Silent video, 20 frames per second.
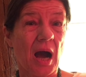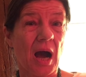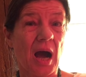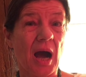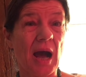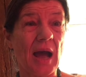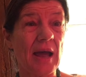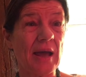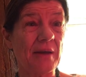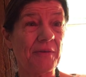
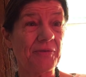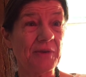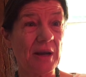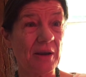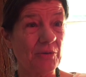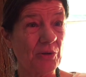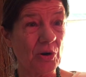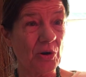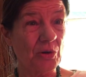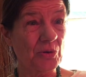I have
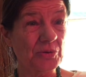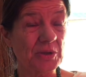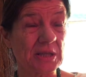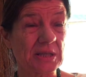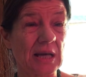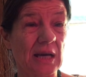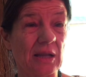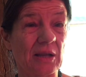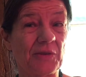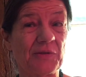never owned a
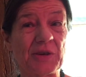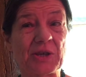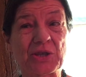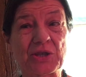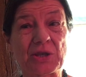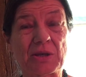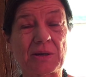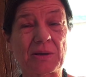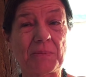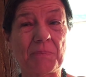
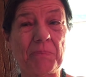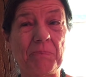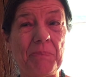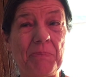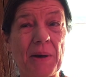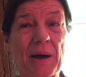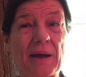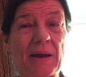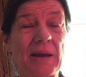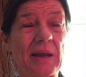television,
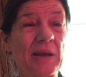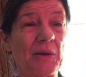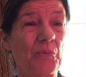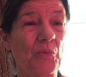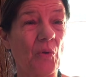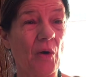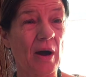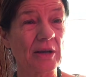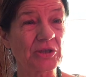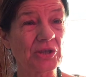but in
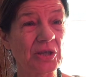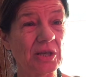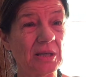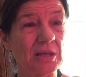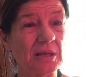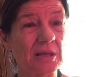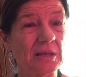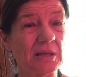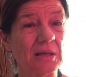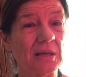
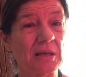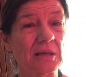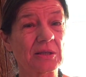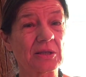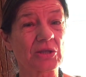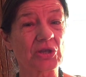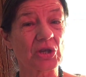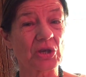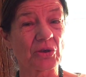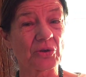watching the
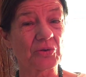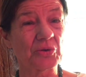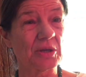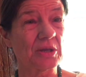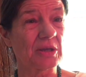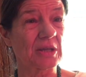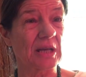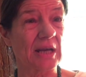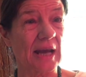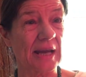
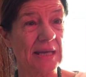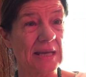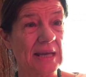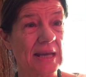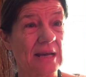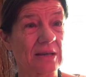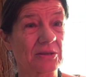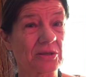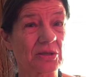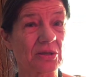children that I
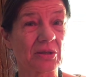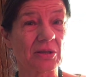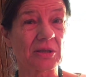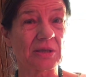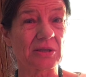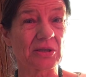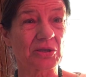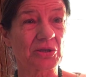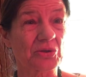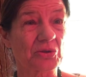counsel
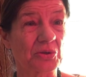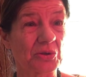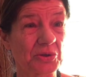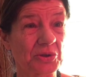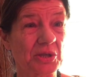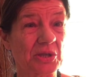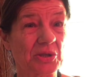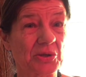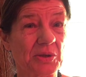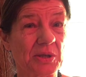in the school
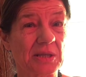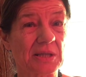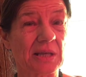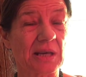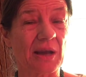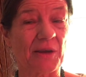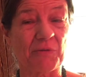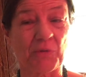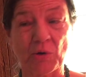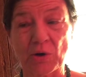districts that
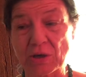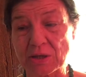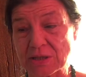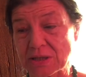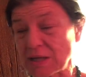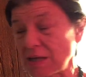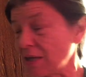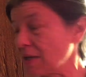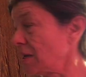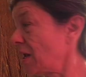I've worked
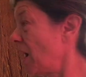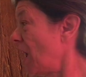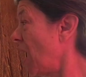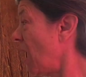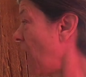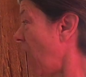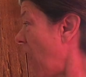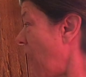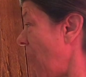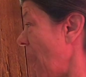in,
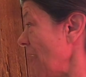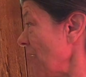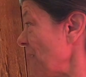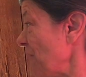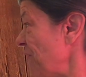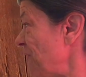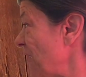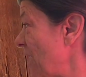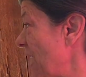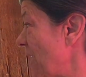I
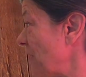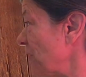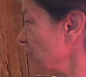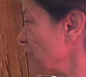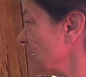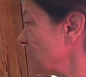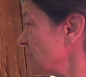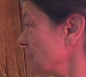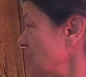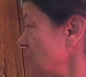have found
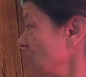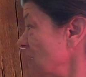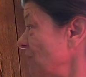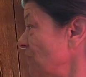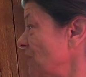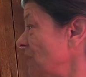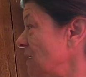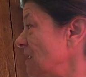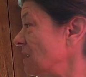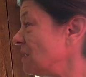that
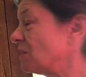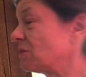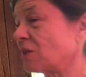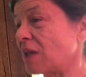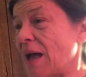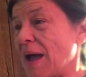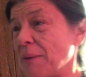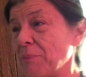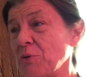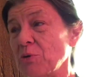TV
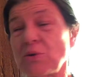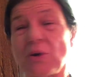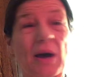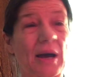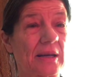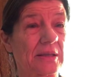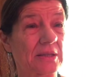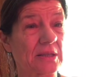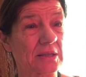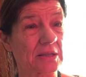
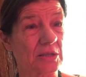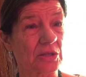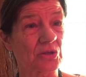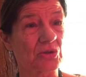glamorizes the